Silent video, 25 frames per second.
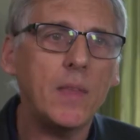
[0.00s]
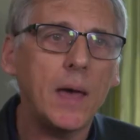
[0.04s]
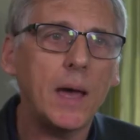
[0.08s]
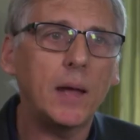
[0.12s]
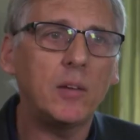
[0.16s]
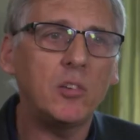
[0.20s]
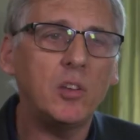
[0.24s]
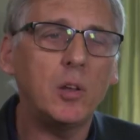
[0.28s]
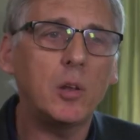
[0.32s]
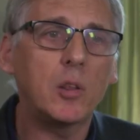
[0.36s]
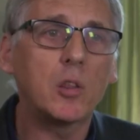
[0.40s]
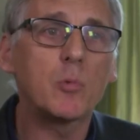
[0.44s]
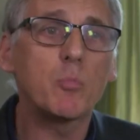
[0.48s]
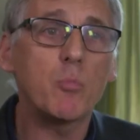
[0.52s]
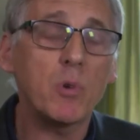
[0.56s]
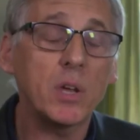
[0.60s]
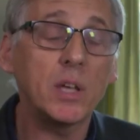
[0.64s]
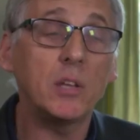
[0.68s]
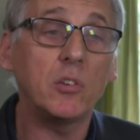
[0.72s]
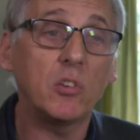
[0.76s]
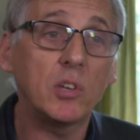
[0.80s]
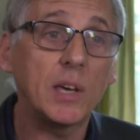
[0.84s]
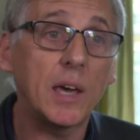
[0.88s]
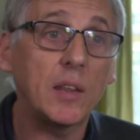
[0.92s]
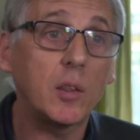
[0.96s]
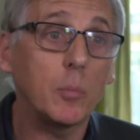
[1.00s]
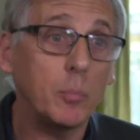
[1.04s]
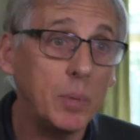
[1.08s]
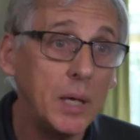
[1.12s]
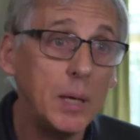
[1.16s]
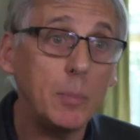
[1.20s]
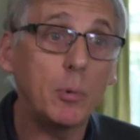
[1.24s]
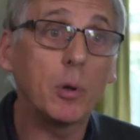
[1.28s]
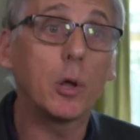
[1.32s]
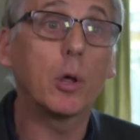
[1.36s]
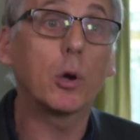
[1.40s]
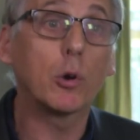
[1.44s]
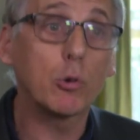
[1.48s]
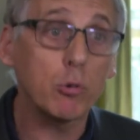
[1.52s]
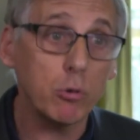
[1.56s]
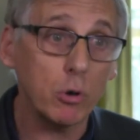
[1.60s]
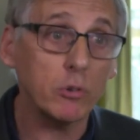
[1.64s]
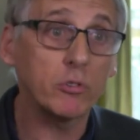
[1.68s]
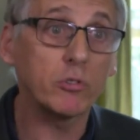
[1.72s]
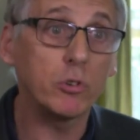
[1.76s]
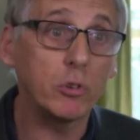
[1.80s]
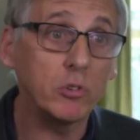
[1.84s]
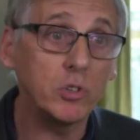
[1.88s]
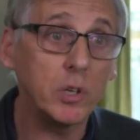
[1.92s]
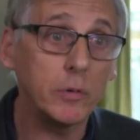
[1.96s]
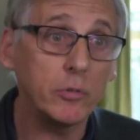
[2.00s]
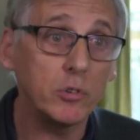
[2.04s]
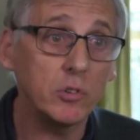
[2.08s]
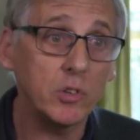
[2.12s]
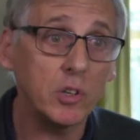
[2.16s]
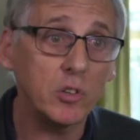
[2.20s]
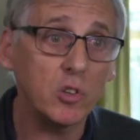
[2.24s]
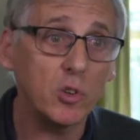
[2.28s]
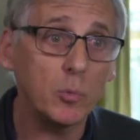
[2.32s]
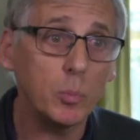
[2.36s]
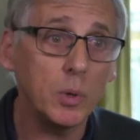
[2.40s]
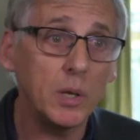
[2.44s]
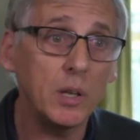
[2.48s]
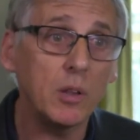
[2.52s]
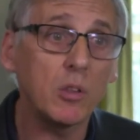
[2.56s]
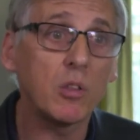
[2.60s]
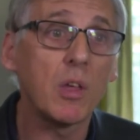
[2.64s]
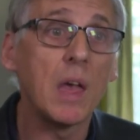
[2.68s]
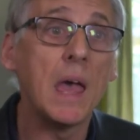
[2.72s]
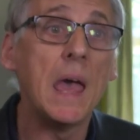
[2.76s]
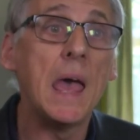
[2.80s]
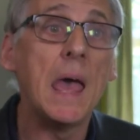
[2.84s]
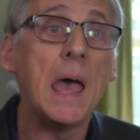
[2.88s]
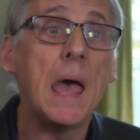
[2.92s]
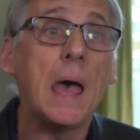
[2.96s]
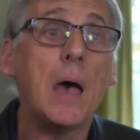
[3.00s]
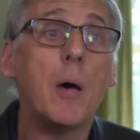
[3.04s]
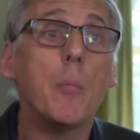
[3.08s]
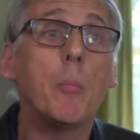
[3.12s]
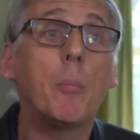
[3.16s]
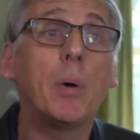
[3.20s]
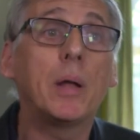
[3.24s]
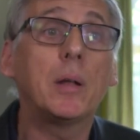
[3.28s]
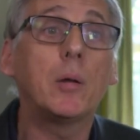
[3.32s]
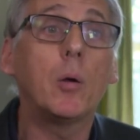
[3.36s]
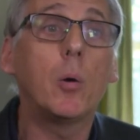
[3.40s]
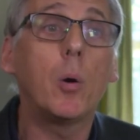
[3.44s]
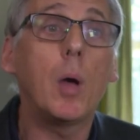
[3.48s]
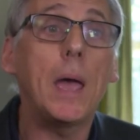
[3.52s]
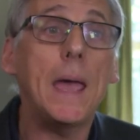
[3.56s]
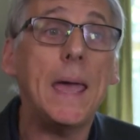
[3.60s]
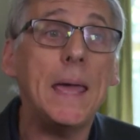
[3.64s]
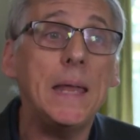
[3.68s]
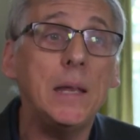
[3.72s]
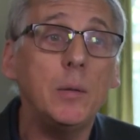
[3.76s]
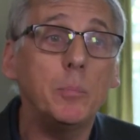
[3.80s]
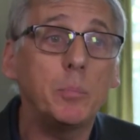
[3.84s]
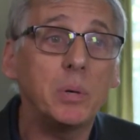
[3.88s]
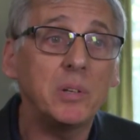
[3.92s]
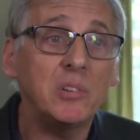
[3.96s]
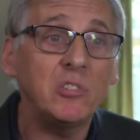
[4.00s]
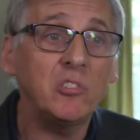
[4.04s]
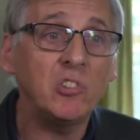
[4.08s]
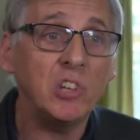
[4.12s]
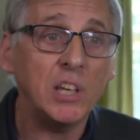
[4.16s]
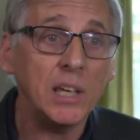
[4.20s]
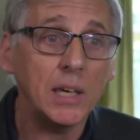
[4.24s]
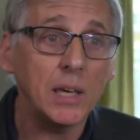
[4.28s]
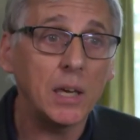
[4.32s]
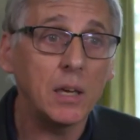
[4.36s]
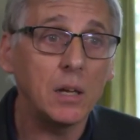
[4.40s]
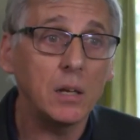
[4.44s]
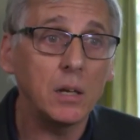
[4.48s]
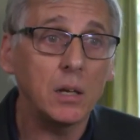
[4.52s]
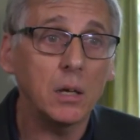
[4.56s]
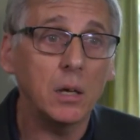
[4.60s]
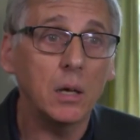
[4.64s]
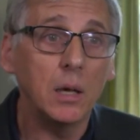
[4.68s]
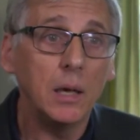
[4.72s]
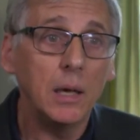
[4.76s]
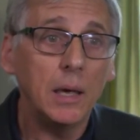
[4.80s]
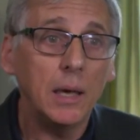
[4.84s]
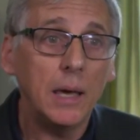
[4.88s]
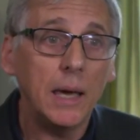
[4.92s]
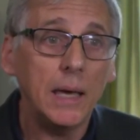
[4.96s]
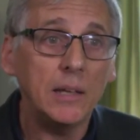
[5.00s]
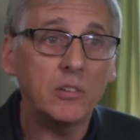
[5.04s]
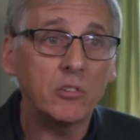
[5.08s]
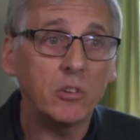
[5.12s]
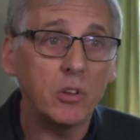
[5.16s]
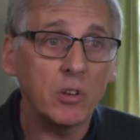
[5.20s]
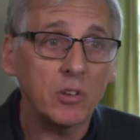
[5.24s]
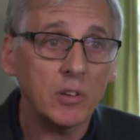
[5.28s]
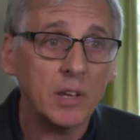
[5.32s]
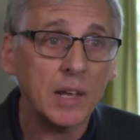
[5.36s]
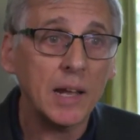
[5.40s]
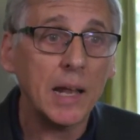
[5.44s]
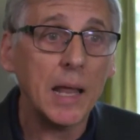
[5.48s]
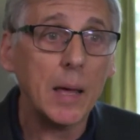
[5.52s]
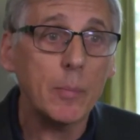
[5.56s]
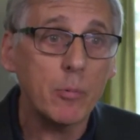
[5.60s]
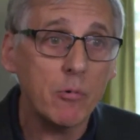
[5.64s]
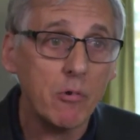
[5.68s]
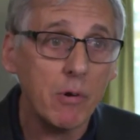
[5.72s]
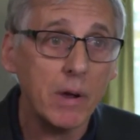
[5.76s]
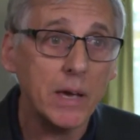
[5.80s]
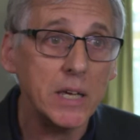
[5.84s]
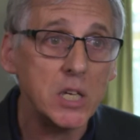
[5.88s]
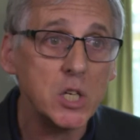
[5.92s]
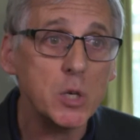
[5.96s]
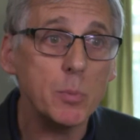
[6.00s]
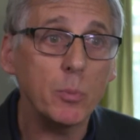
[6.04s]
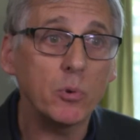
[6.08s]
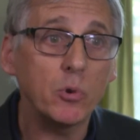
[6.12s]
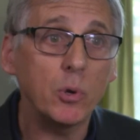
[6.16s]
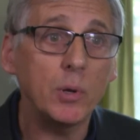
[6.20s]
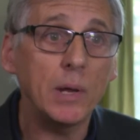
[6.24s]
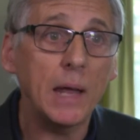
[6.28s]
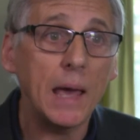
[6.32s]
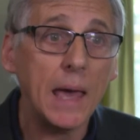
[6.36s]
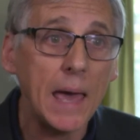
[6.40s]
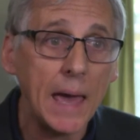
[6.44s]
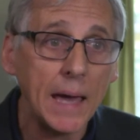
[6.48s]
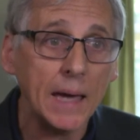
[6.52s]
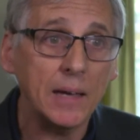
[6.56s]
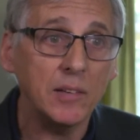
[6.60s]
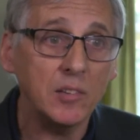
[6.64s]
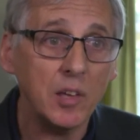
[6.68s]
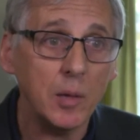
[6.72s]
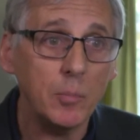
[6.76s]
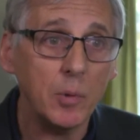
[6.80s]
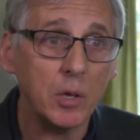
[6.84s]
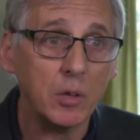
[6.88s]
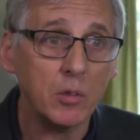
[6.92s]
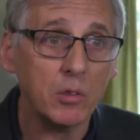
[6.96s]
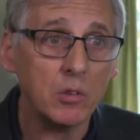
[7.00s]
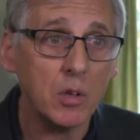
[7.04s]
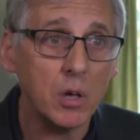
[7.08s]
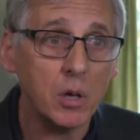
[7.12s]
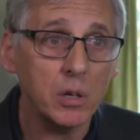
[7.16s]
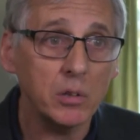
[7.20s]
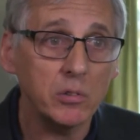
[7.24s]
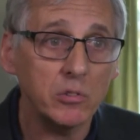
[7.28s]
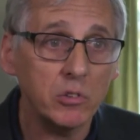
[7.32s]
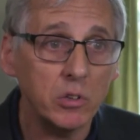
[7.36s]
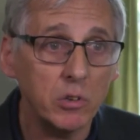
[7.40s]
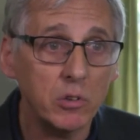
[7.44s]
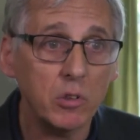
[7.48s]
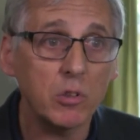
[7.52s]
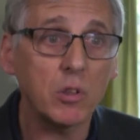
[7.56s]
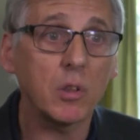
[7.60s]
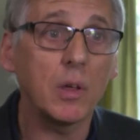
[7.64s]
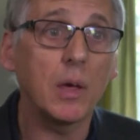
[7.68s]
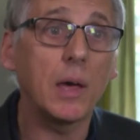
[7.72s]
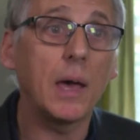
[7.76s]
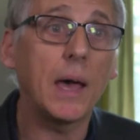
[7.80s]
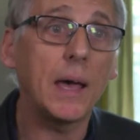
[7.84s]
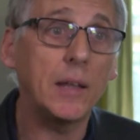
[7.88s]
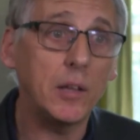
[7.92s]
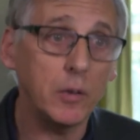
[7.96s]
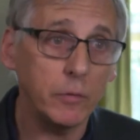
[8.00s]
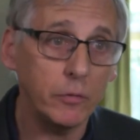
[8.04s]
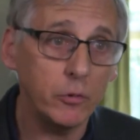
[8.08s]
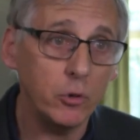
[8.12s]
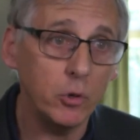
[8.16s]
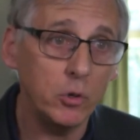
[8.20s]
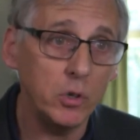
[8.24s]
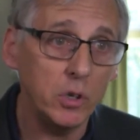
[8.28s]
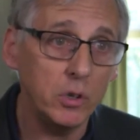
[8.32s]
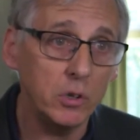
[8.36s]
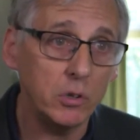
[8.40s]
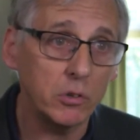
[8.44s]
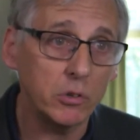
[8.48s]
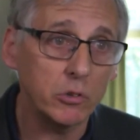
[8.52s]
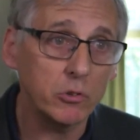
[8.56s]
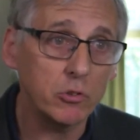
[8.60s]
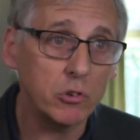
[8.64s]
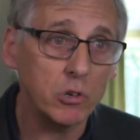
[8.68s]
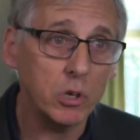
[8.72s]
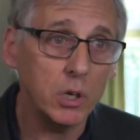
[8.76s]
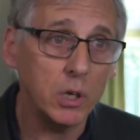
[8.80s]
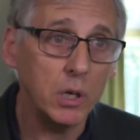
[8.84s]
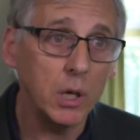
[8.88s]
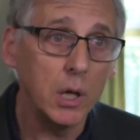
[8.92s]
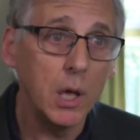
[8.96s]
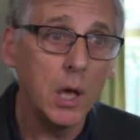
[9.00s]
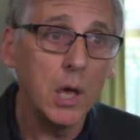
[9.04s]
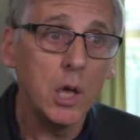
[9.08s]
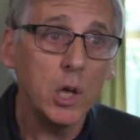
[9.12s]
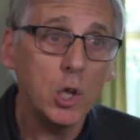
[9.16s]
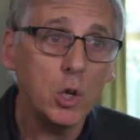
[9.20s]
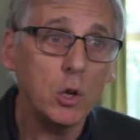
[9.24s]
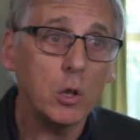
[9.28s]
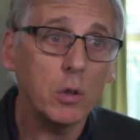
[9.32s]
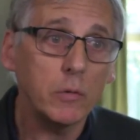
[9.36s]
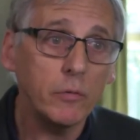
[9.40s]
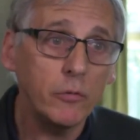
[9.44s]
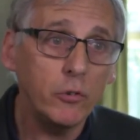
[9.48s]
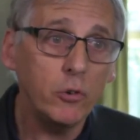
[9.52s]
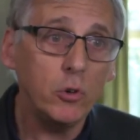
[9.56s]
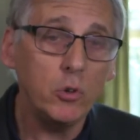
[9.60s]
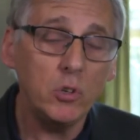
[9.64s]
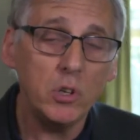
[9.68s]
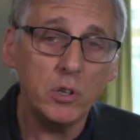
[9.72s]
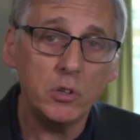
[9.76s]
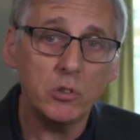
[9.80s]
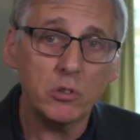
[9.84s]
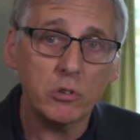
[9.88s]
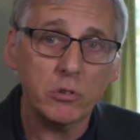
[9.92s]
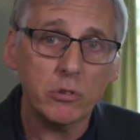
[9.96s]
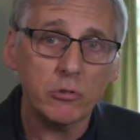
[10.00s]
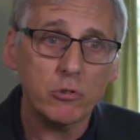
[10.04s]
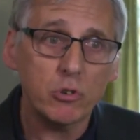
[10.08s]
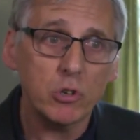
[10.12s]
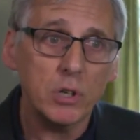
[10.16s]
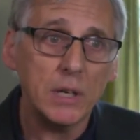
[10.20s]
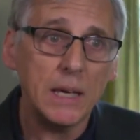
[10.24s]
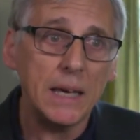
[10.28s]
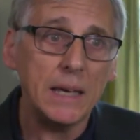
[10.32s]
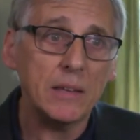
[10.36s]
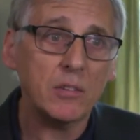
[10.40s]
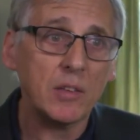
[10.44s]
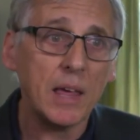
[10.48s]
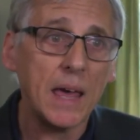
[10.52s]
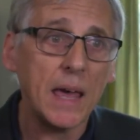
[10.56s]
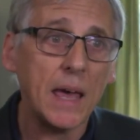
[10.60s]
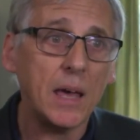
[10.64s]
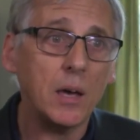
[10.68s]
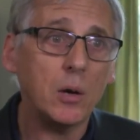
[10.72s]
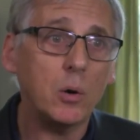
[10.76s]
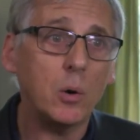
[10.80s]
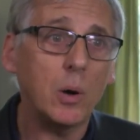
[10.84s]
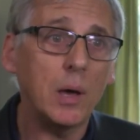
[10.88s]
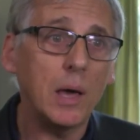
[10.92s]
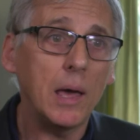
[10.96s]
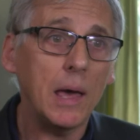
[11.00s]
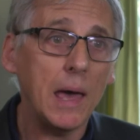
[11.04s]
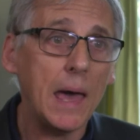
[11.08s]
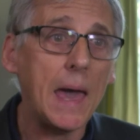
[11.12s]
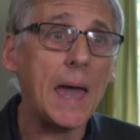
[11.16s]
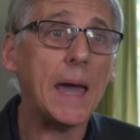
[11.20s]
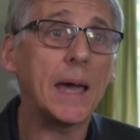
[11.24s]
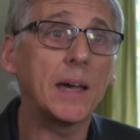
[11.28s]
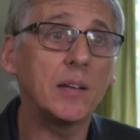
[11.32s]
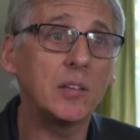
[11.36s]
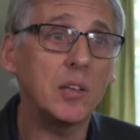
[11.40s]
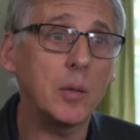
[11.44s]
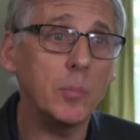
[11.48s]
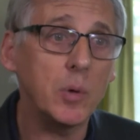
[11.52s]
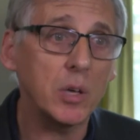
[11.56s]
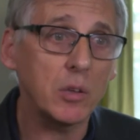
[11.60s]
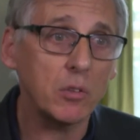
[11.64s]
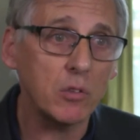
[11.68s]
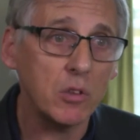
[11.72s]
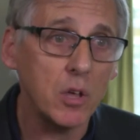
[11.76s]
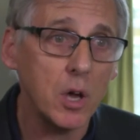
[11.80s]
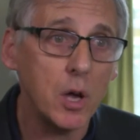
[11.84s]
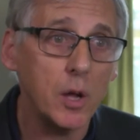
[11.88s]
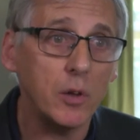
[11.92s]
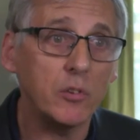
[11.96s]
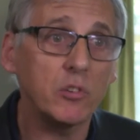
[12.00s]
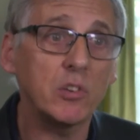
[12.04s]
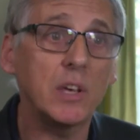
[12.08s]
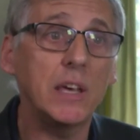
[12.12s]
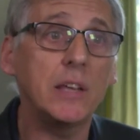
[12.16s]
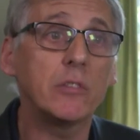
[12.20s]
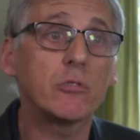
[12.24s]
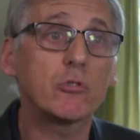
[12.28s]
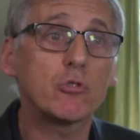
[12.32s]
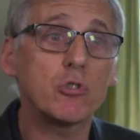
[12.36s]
that it's bringing together people across those different disciplines, but in particular it's this collaboration between academic scientists and the food industry. You know, the food industry is how academic science is